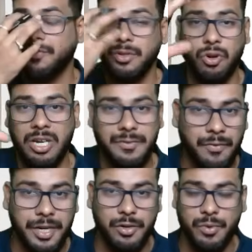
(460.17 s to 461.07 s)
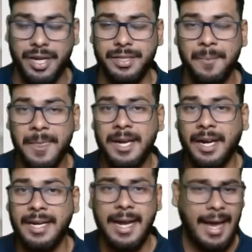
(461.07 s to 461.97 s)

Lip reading: the gross 52 days, right?